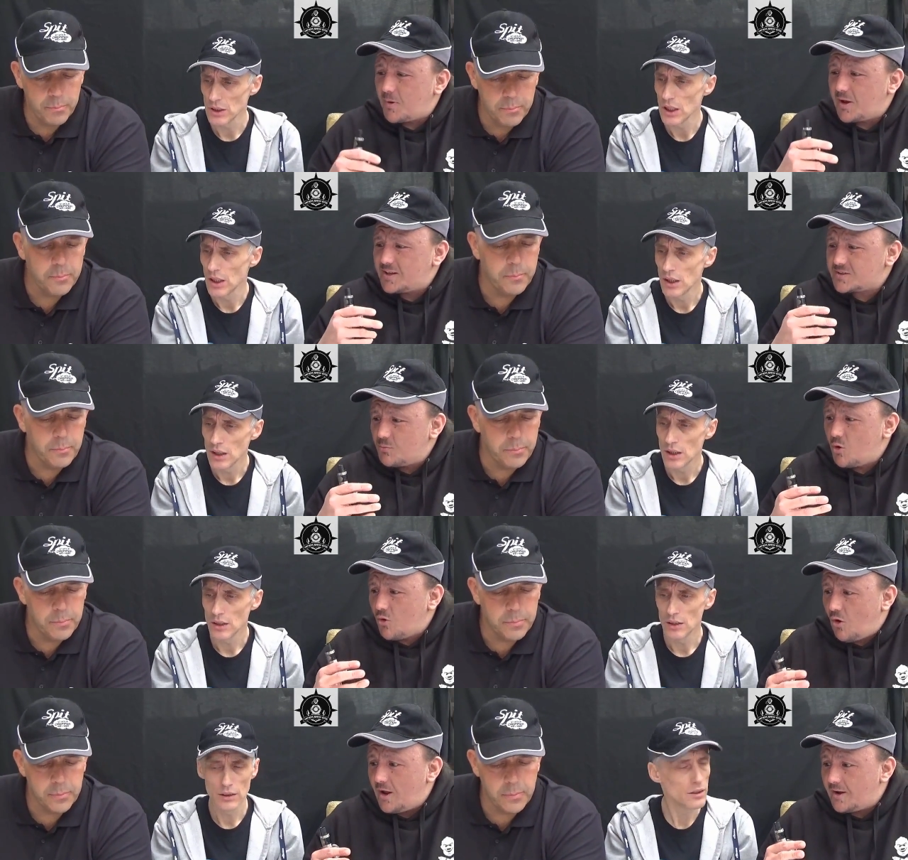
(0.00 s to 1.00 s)
Speaker 1: but it's
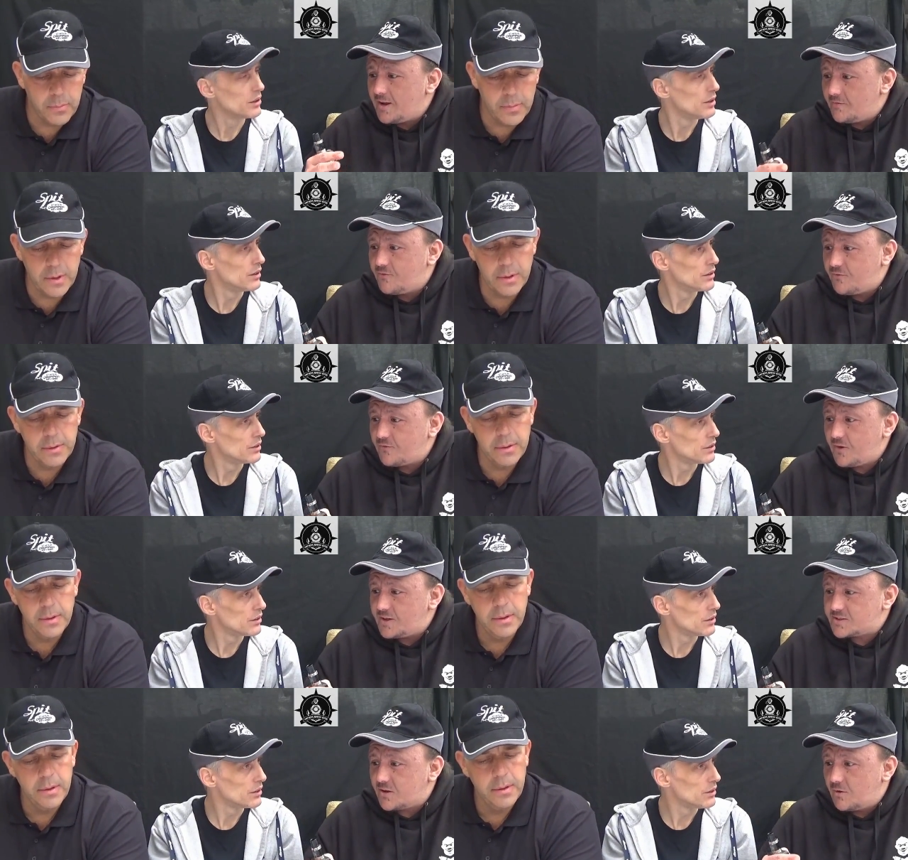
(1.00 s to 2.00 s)
more like they've.
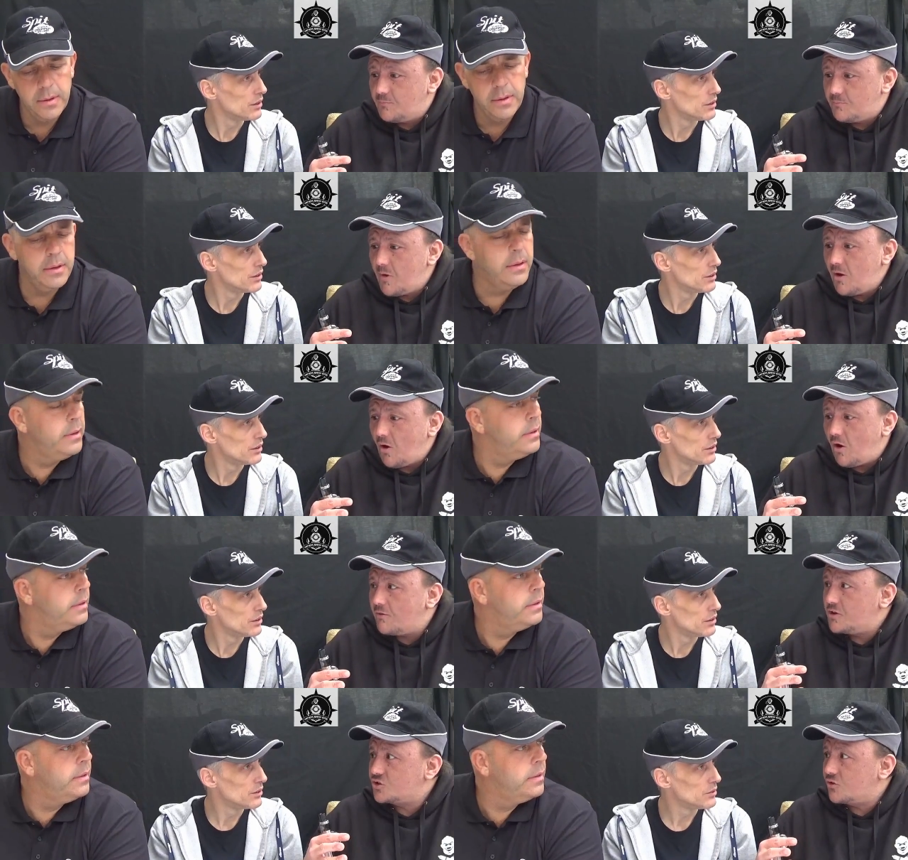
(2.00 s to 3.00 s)
It's a
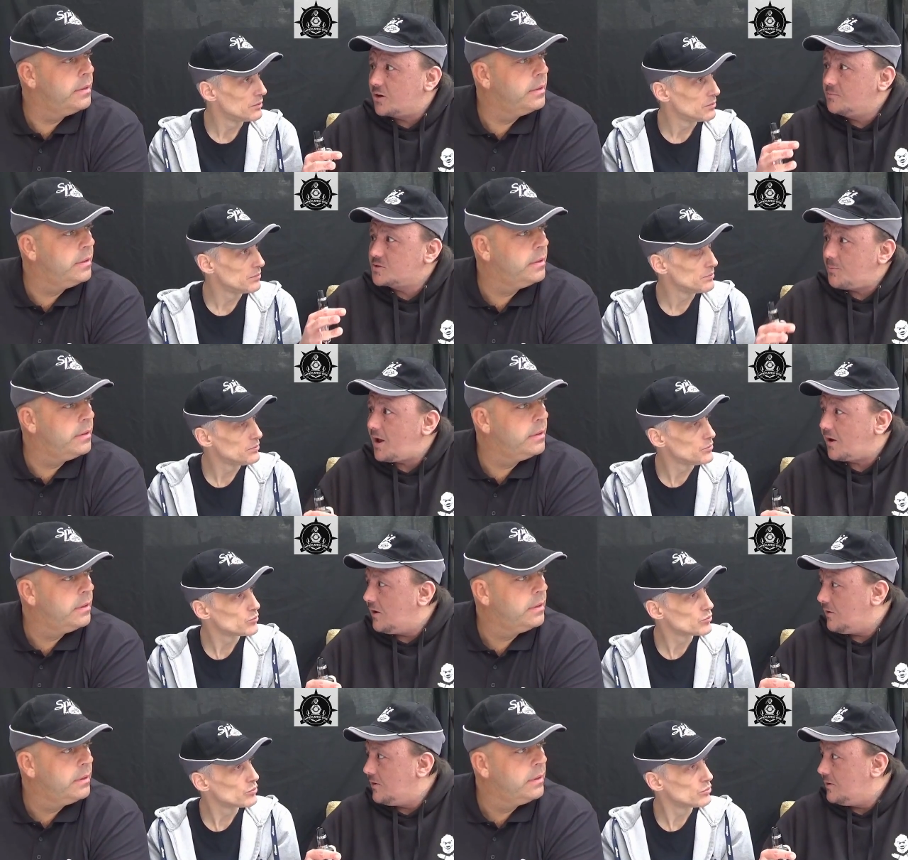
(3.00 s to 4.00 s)
Irish cream
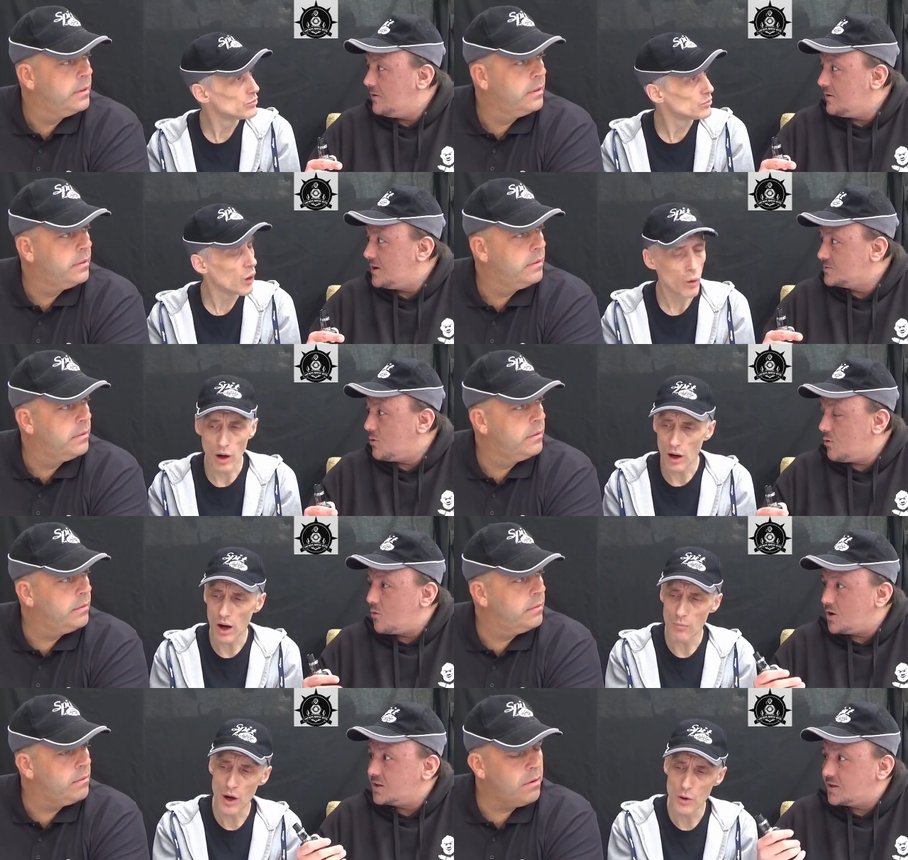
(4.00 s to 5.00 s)
tobacco. That's well,
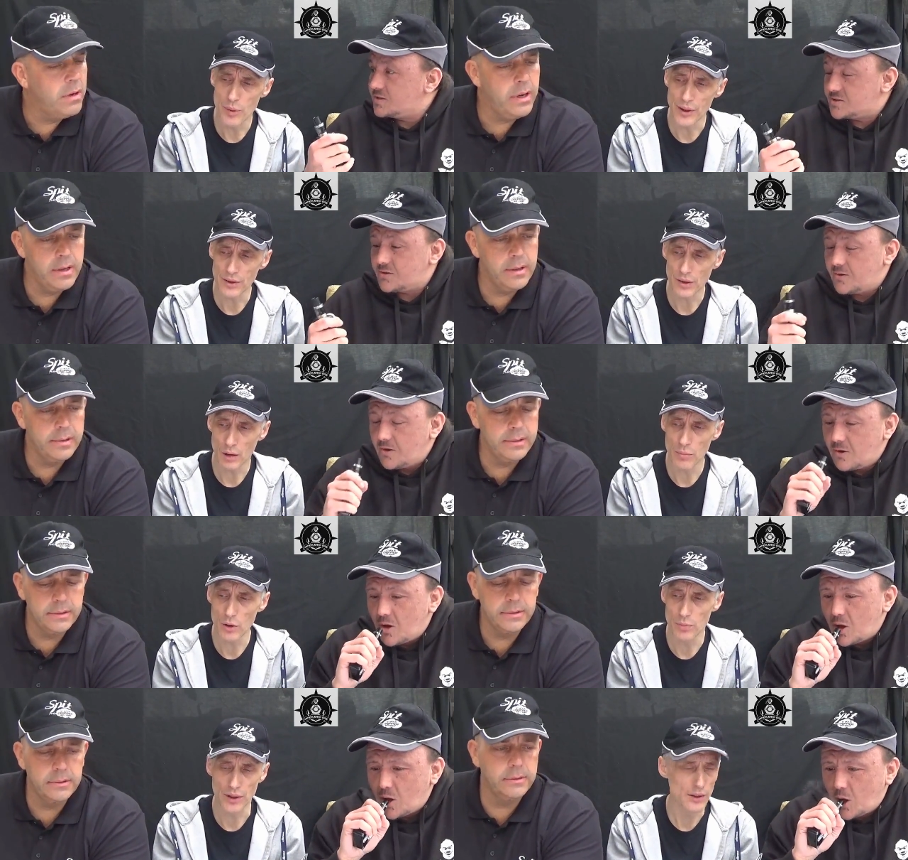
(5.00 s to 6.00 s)
more. I'm hoping.
Speaker 2: I'm
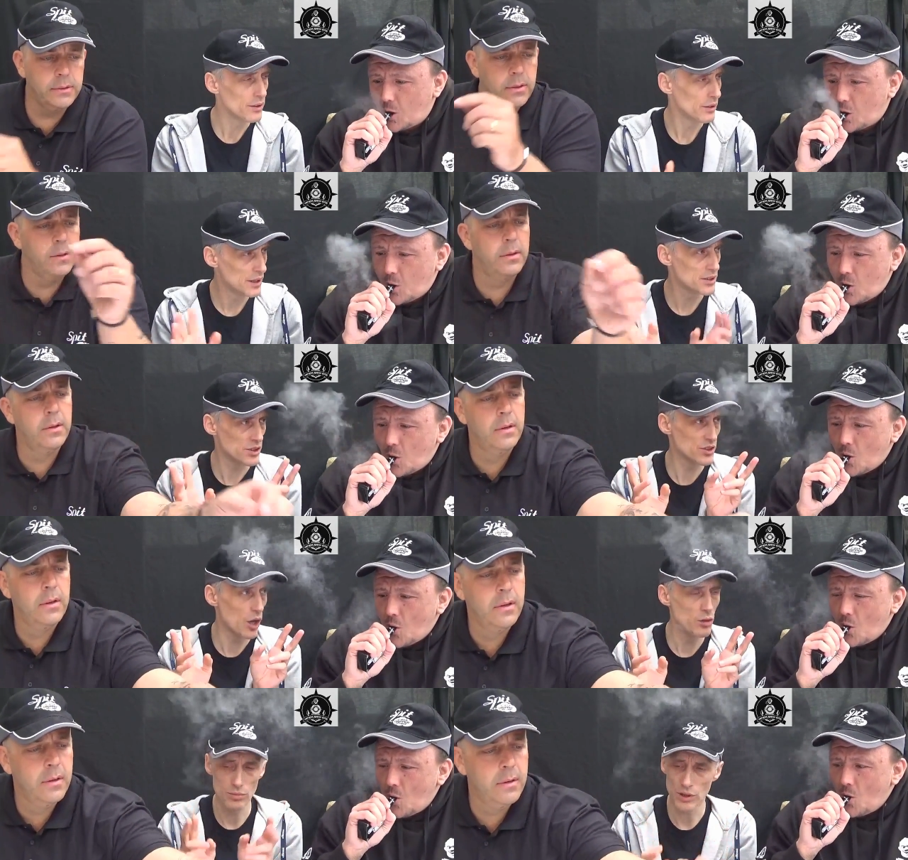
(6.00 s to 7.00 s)
hoping. Let's just
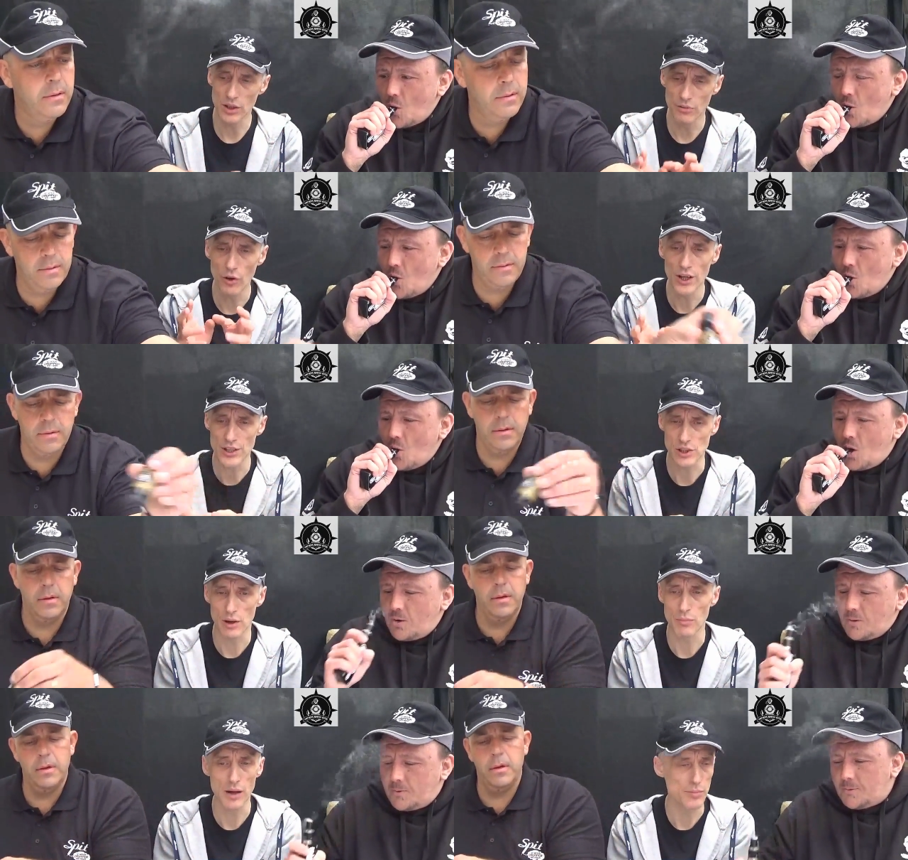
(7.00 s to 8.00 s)
hope that the voyage
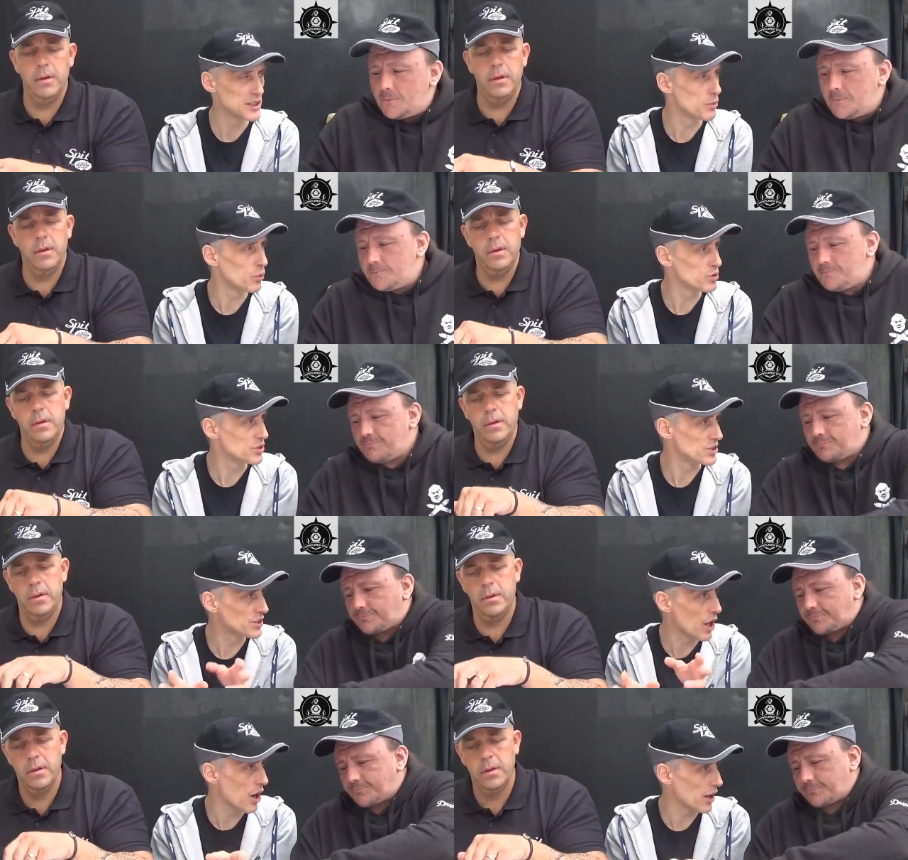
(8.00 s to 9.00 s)
line may be towards the
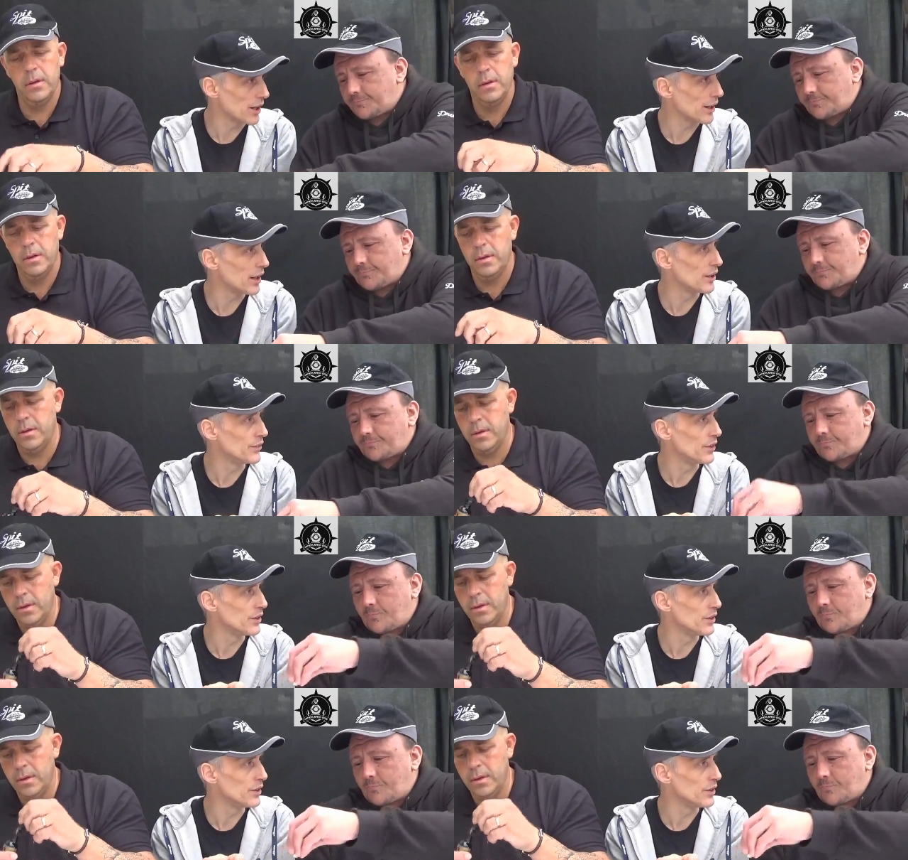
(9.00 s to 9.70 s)
starter kit and